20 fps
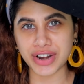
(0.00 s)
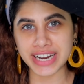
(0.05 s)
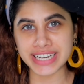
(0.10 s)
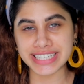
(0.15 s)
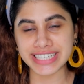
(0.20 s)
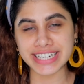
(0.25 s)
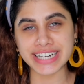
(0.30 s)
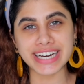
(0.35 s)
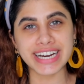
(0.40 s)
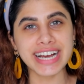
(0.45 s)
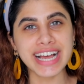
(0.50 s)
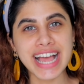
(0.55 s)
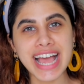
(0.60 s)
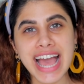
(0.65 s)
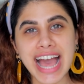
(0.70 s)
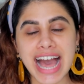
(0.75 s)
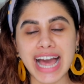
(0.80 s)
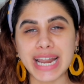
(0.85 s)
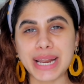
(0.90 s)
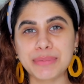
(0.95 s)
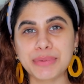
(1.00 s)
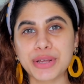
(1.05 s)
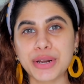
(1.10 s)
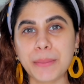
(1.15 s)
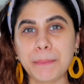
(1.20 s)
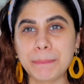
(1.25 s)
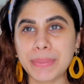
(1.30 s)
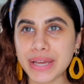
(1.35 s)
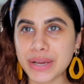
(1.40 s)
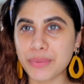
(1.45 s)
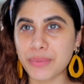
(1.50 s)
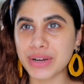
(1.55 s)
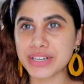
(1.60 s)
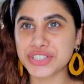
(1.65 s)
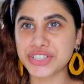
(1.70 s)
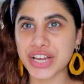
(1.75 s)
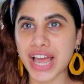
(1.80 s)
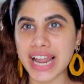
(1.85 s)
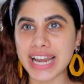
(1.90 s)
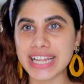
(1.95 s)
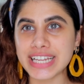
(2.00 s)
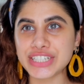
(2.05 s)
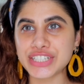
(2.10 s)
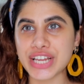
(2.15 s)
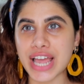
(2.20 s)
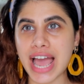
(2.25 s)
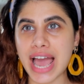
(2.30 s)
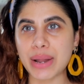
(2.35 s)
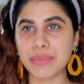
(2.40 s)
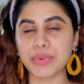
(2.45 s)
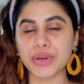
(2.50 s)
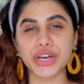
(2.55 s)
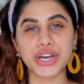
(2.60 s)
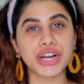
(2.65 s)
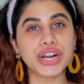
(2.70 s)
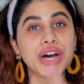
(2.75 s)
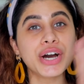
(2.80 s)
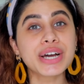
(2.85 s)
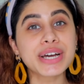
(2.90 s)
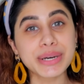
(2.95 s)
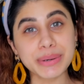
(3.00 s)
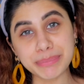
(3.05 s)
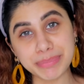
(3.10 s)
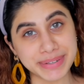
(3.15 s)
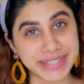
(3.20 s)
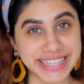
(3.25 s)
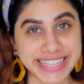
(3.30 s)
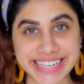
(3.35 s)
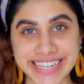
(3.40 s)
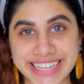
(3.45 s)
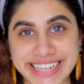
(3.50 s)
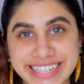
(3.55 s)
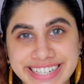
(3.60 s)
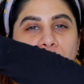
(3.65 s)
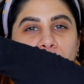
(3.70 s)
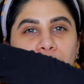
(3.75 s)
right here and I'm gonna pick one challenge and we're gonna complete it.